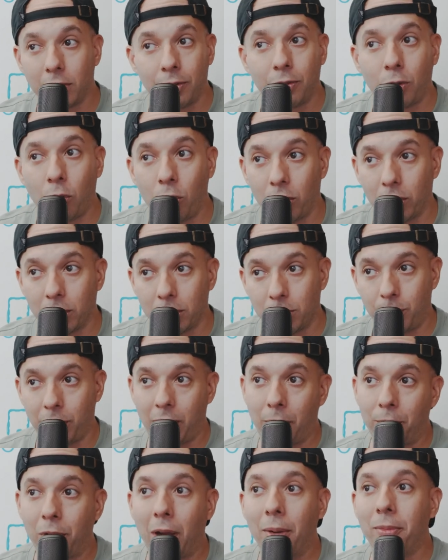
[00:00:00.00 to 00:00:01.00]
Of course, but
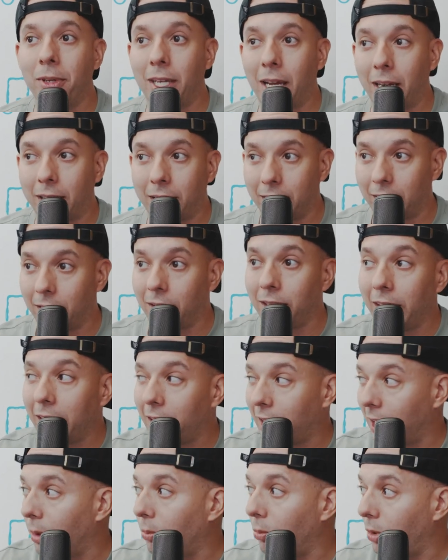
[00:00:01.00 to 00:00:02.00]
I'm probably not going to
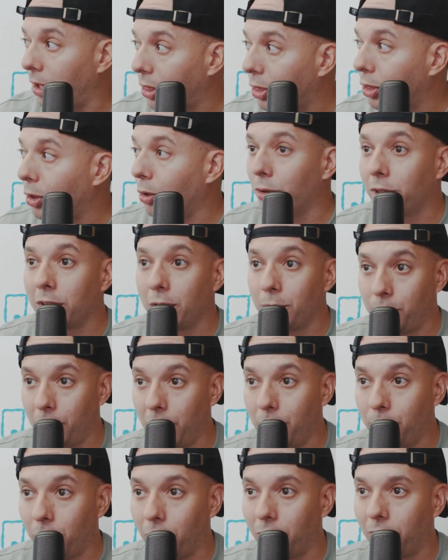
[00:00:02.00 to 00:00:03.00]
link up with 30
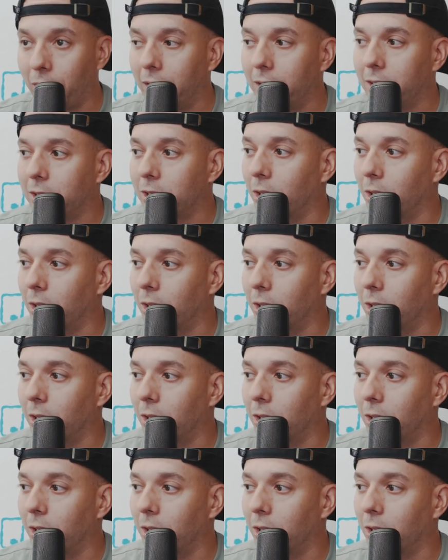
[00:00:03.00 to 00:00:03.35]
people, right?